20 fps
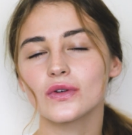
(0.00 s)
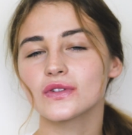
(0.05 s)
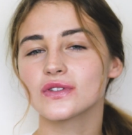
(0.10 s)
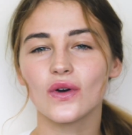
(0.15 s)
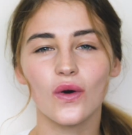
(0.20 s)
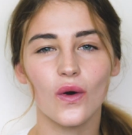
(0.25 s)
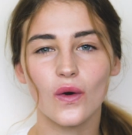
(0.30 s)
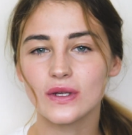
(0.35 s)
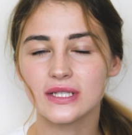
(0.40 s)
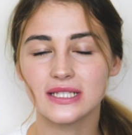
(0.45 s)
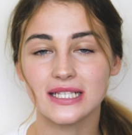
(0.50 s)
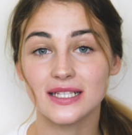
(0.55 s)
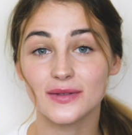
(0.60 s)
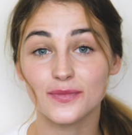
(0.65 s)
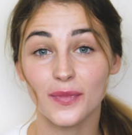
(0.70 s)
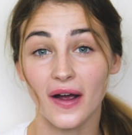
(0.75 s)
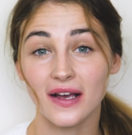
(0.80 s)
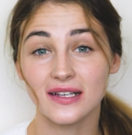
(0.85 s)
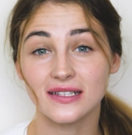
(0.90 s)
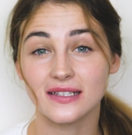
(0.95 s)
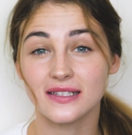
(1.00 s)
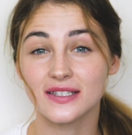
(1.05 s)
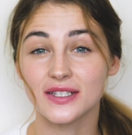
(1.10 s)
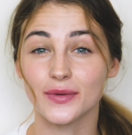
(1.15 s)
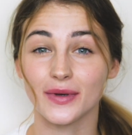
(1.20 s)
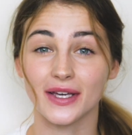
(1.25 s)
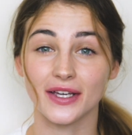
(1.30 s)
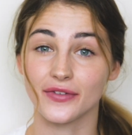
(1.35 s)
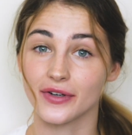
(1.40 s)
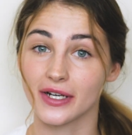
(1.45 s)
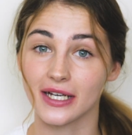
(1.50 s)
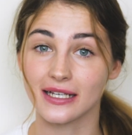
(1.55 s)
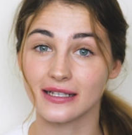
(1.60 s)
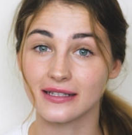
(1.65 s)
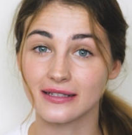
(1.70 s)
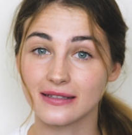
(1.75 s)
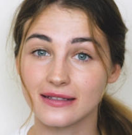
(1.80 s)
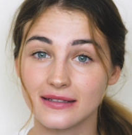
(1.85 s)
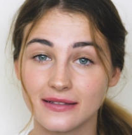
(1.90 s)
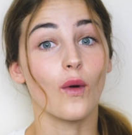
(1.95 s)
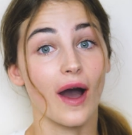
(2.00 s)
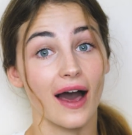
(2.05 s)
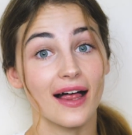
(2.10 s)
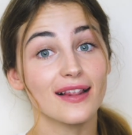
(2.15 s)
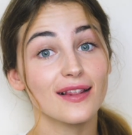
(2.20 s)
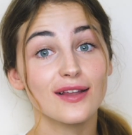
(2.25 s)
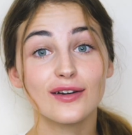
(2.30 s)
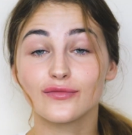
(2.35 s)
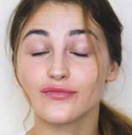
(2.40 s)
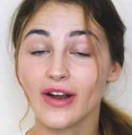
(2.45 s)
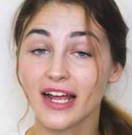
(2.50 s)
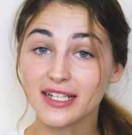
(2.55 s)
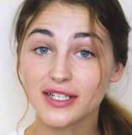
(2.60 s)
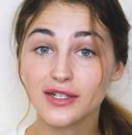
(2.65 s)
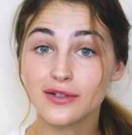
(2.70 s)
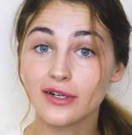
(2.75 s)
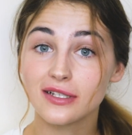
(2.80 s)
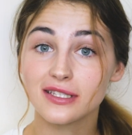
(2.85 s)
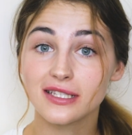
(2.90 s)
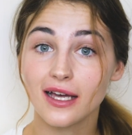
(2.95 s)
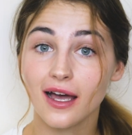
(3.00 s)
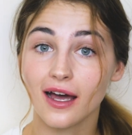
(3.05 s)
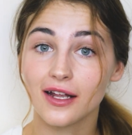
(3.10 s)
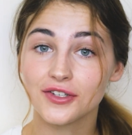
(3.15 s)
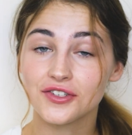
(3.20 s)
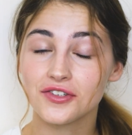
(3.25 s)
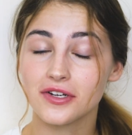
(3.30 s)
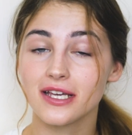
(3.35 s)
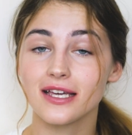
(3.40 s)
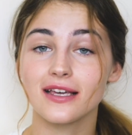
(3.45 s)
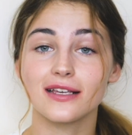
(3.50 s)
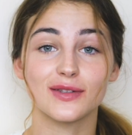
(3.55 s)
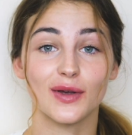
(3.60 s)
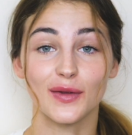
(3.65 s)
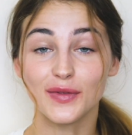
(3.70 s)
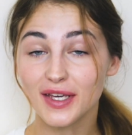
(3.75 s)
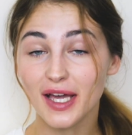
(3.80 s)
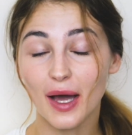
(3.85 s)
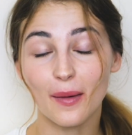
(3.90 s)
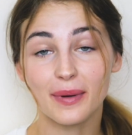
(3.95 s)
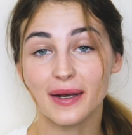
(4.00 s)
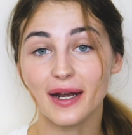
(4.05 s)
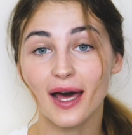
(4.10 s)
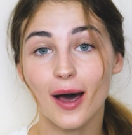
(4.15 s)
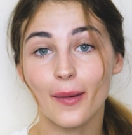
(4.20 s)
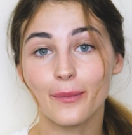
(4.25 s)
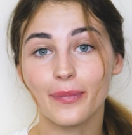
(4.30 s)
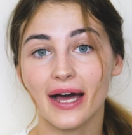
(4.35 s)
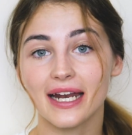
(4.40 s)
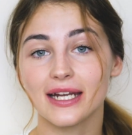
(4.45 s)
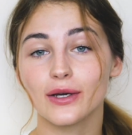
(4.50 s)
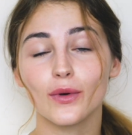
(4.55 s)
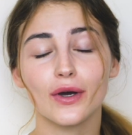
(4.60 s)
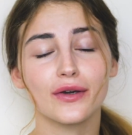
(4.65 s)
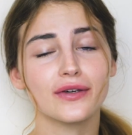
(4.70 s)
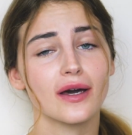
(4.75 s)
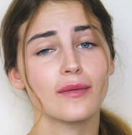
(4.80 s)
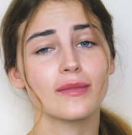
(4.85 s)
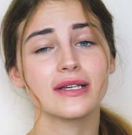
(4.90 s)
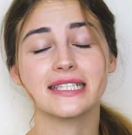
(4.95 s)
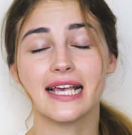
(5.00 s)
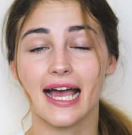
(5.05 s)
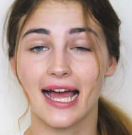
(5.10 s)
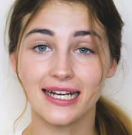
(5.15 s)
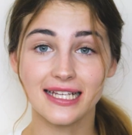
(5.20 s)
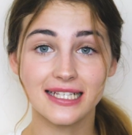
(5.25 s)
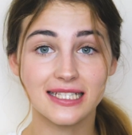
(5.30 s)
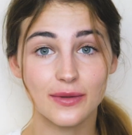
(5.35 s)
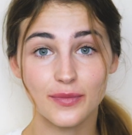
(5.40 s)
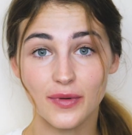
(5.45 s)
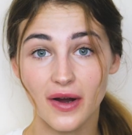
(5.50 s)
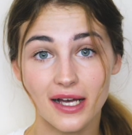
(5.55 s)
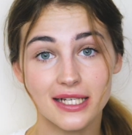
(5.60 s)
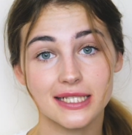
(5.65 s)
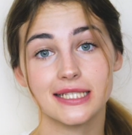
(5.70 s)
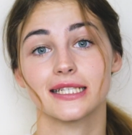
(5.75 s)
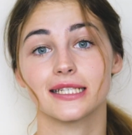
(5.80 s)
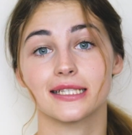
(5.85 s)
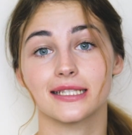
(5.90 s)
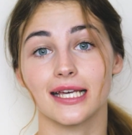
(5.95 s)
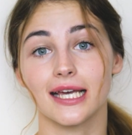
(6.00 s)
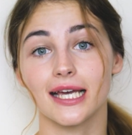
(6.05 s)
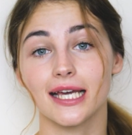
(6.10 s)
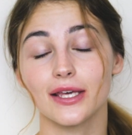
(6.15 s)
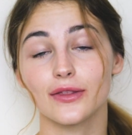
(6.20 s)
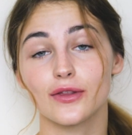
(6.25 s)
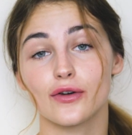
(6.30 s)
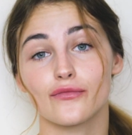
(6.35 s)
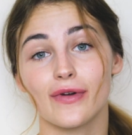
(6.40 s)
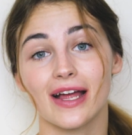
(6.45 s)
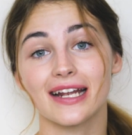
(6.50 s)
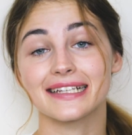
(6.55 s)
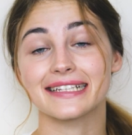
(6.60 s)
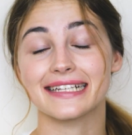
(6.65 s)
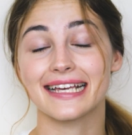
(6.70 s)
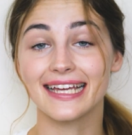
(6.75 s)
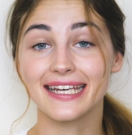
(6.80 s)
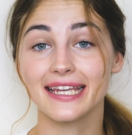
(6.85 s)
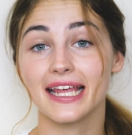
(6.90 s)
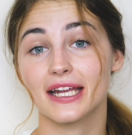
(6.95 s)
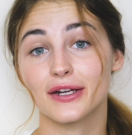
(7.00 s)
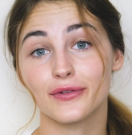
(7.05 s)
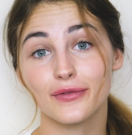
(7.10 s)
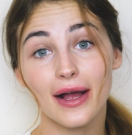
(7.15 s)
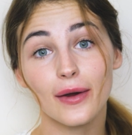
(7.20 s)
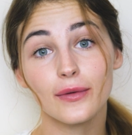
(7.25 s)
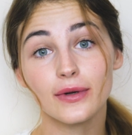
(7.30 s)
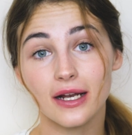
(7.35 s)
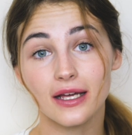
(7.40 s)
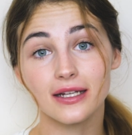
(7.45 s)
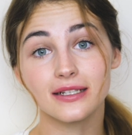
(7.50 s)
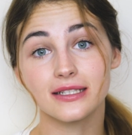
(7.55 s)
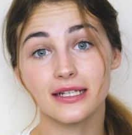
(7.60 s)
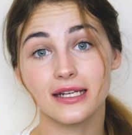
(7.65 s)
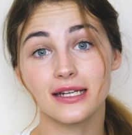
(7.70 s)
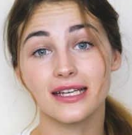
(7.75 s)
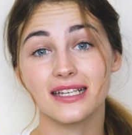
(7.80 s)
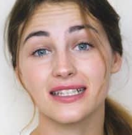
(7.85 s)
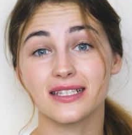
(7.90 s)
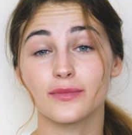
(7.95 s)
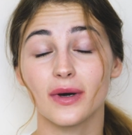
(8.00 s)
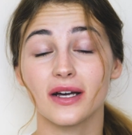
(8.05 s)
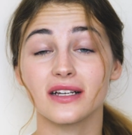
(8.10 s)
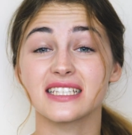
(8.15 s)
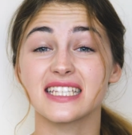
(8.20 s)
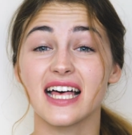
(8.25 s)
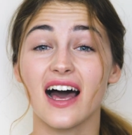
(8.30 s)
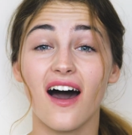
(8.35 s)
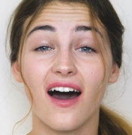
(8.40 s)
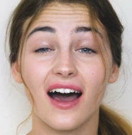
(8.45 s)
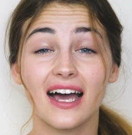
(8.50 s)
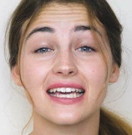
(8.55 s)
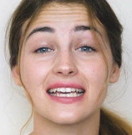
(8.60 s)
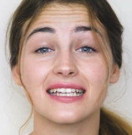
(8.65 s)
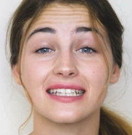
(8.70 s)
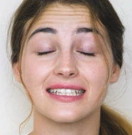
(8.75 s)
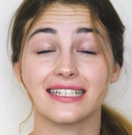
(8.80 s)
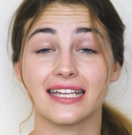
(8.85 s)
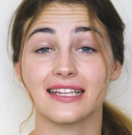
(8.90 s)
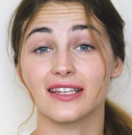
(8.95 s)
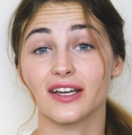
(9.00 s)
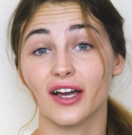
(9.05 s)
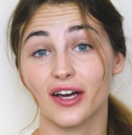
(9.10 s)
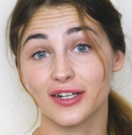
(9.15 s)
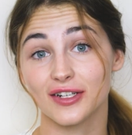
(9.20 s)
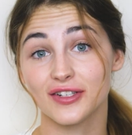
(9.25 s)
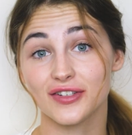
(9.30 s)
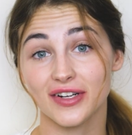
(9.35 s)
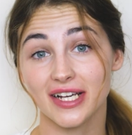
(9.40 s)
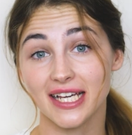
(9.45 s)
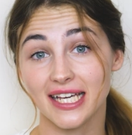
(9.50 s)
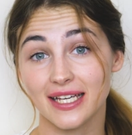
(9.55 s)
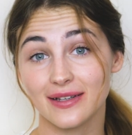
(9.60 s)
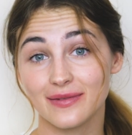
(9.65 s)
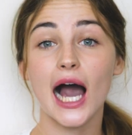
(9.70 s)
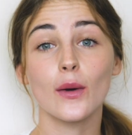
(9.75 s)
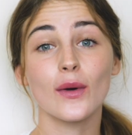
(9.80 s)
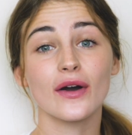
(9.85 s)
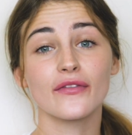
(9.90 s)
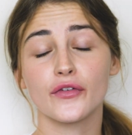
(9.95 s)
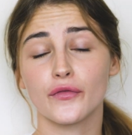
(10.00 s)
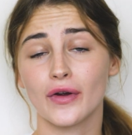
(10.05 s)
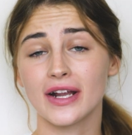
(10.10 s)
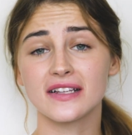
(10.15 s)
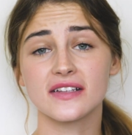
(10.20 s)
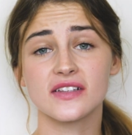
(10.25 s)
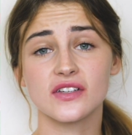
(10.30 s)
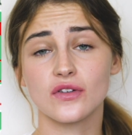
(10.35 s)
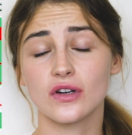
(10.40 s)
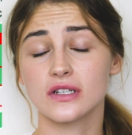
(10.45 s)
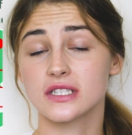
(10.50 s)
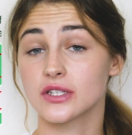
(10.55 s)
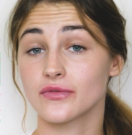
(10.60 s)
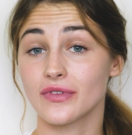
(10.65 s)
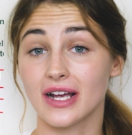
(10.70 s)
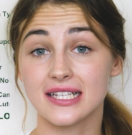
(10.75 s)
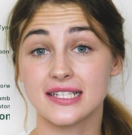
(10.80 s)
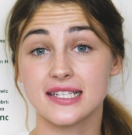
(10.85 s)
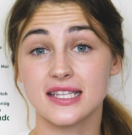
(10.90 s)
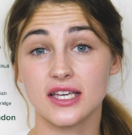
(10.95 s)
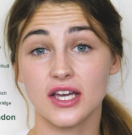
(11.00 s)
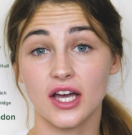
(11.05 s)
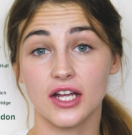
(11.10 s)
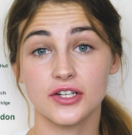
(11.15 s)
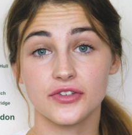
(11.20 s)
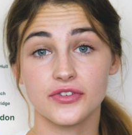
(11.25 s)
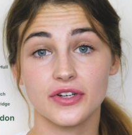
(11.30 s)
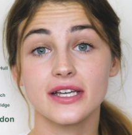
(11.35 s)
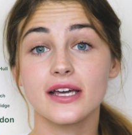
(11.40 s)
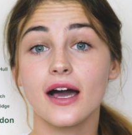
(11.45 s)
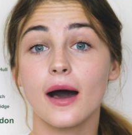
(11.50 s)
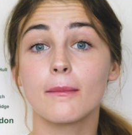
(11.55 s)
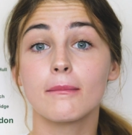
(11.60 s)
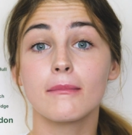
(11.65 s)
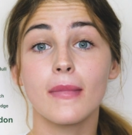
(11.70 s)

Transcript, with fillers: what's caused these prices to increase? Well, rent across the country is on the up and up, and it won't come as any surprise to see that rent in and around London is amongst the highest in the country. However, rents across the rest of the country country are